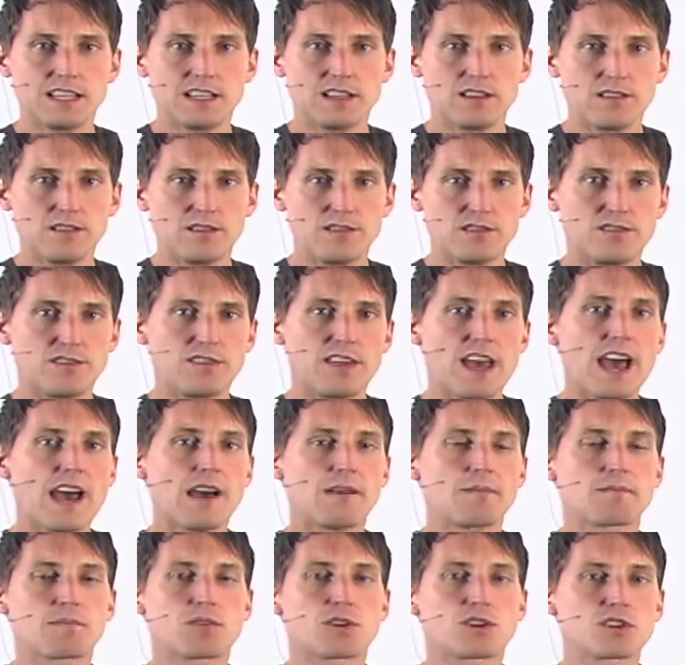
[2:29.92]

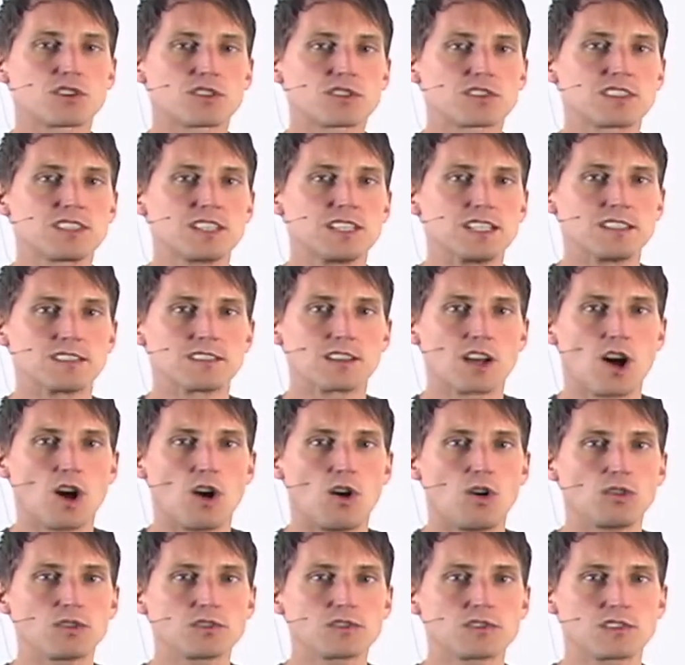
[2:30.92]
that person is
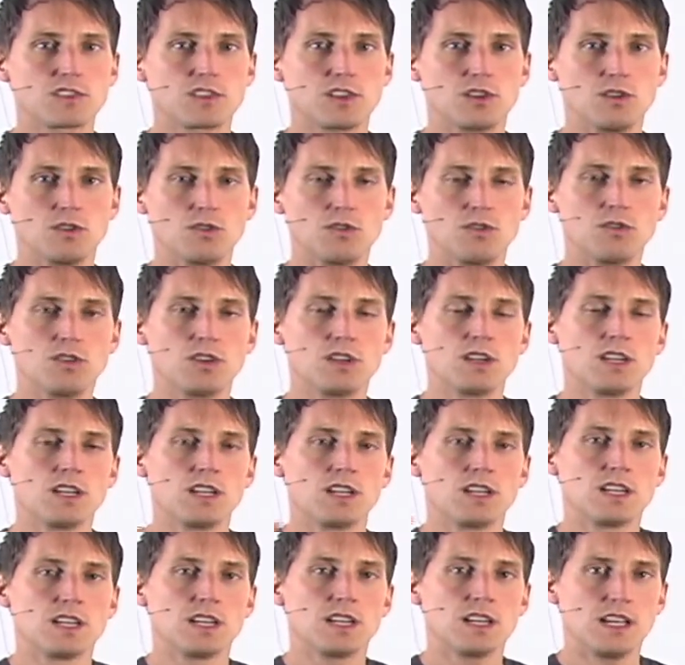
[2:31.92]
also
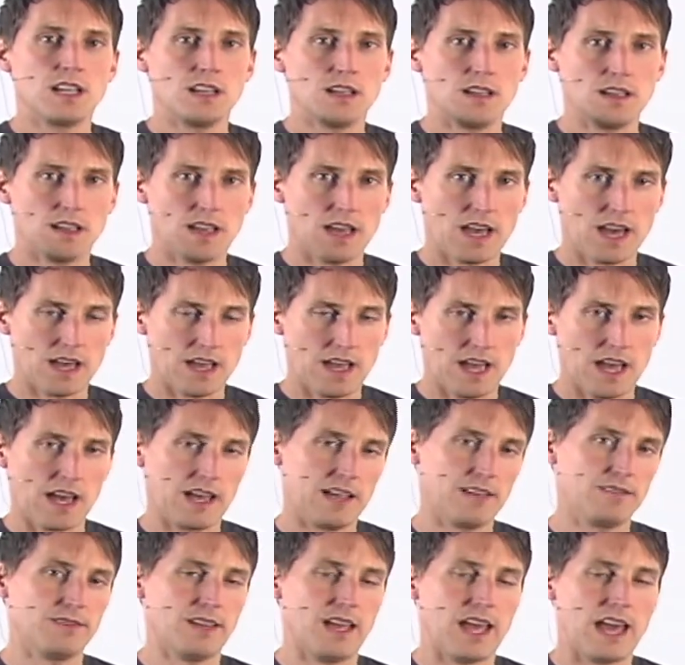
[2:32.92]

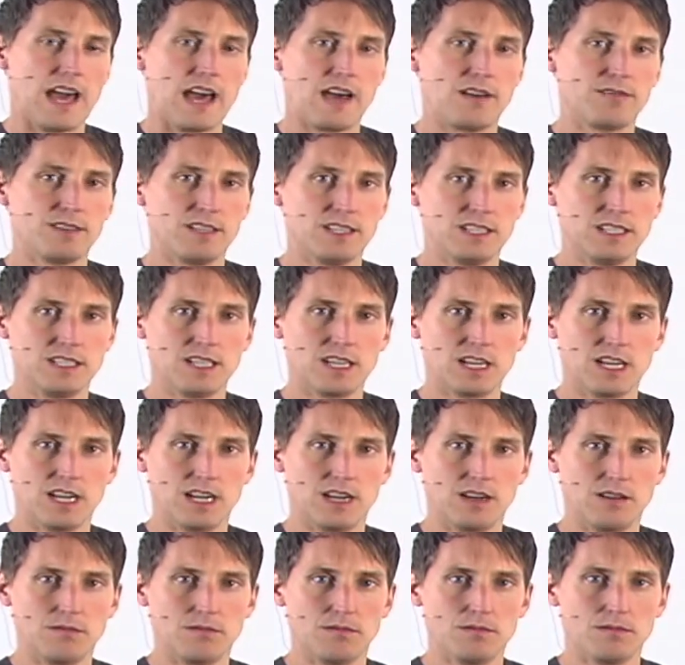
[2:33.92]

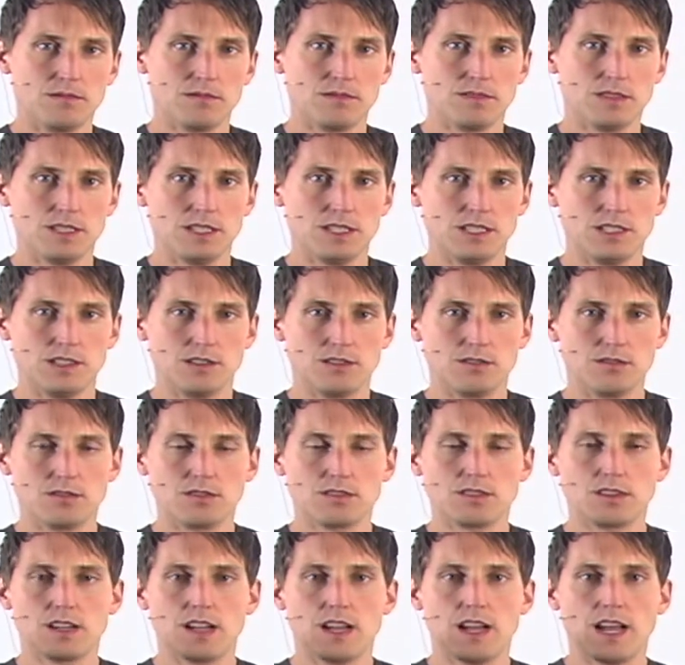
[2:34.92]
having
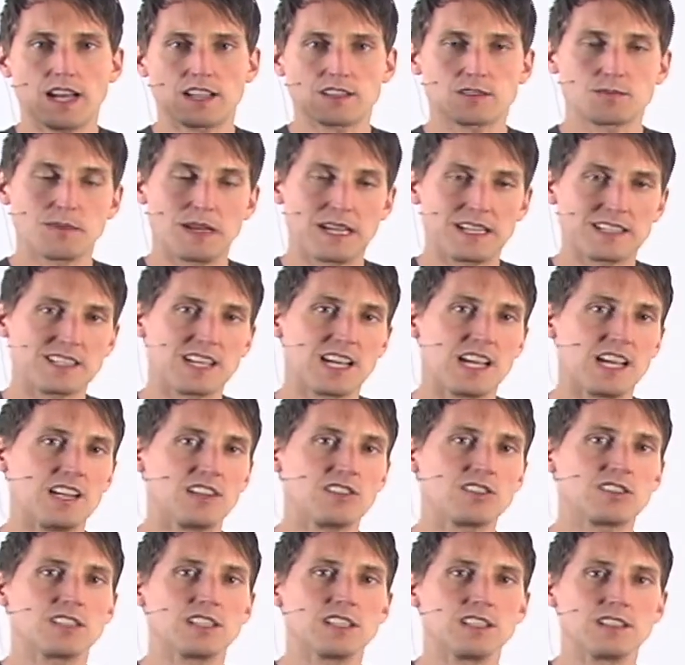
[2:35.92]

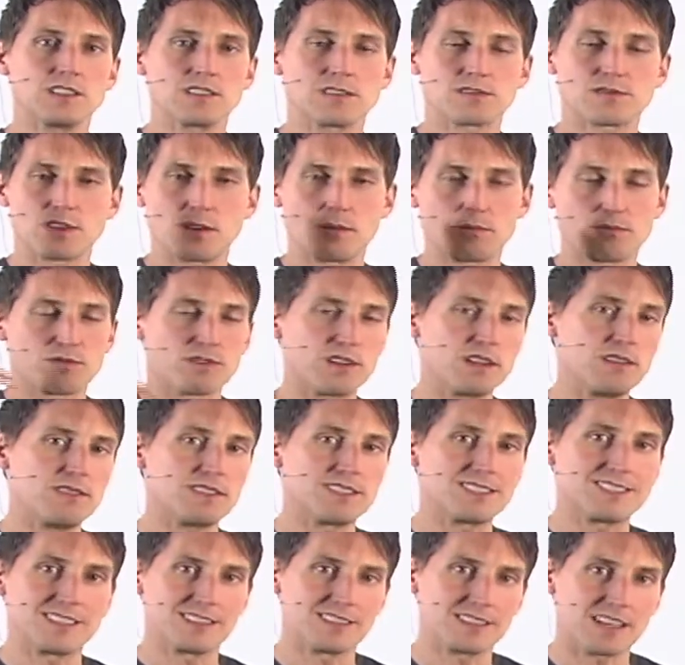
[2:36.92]
expectations from
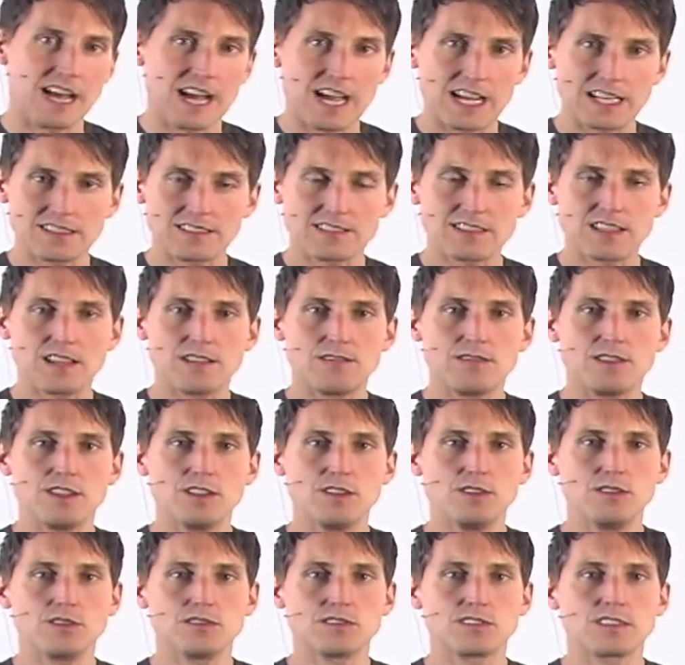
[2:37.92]
previous designs they've
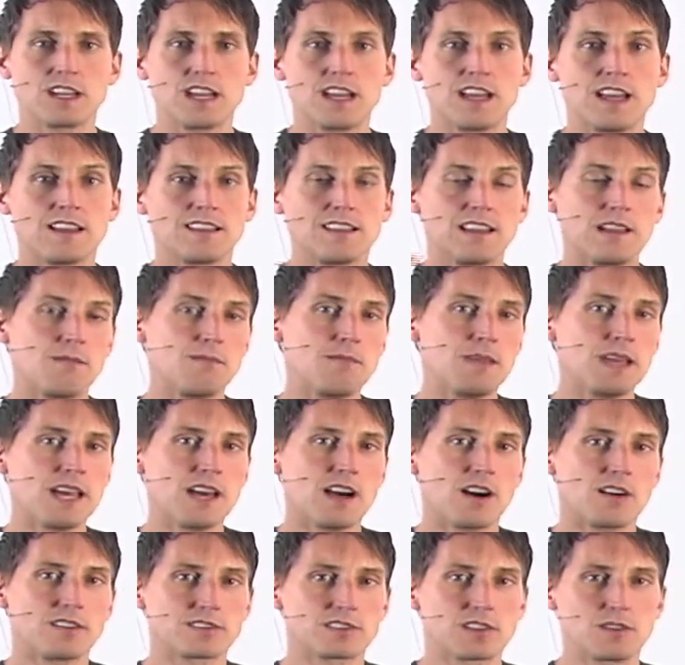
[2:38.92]
used. They may
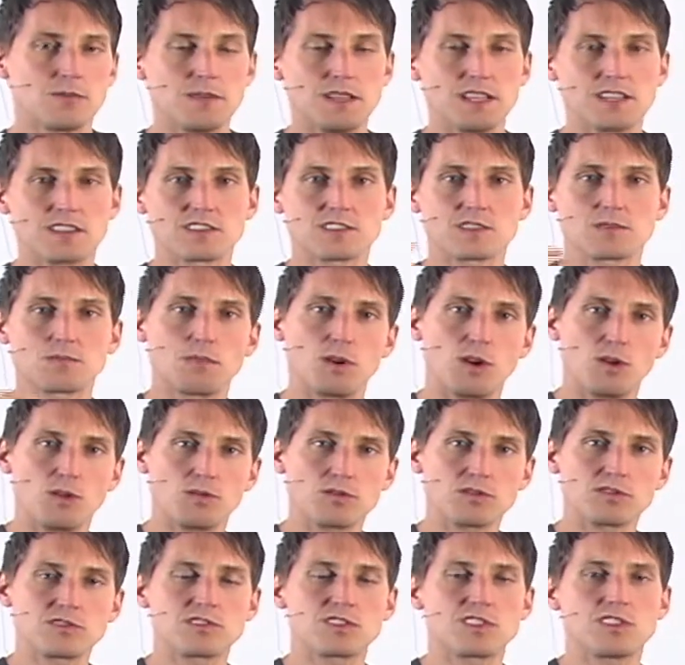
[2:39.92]
also be
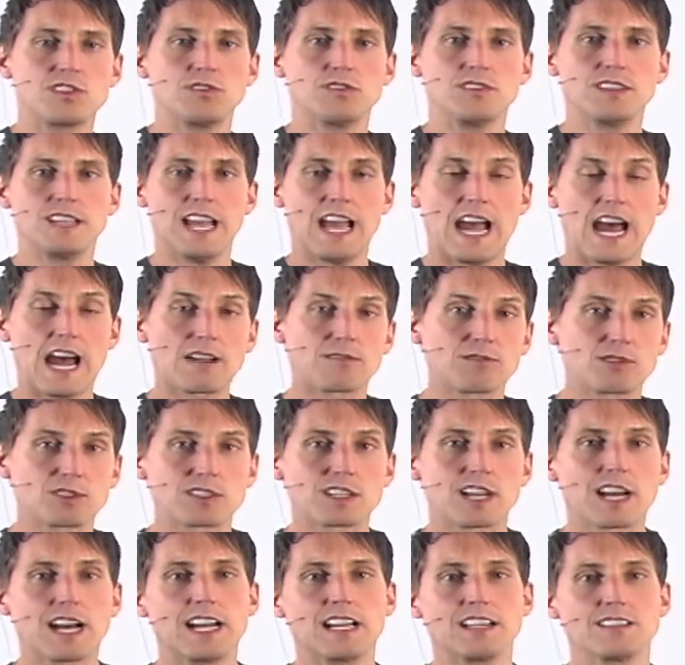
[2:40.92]
exposed to the
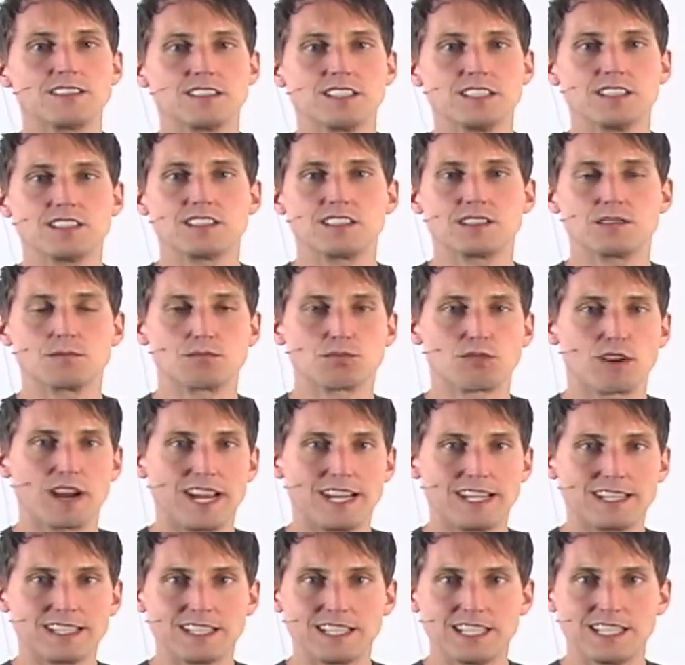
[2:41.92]
advertising, to the
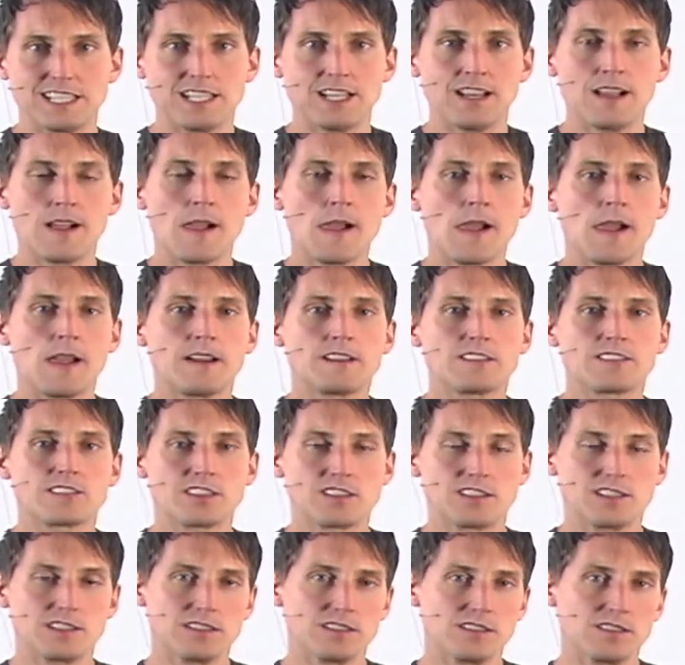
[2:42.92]
branding,
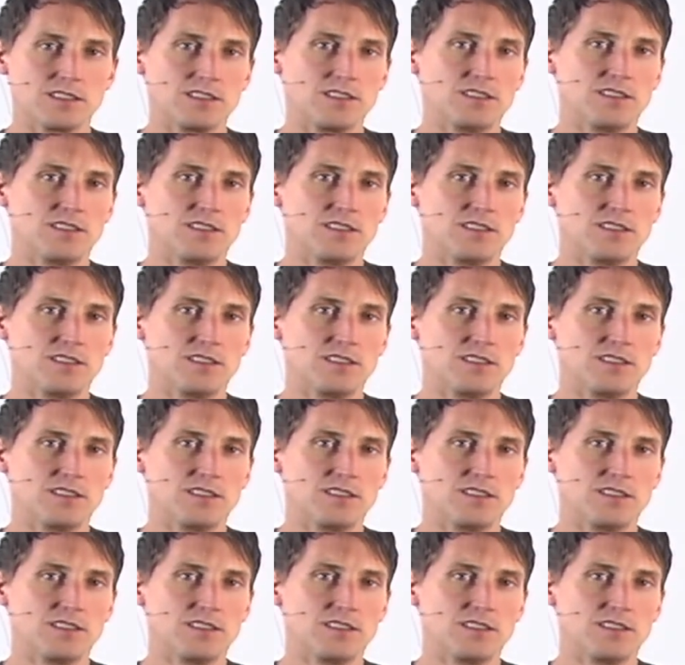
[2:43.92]
to the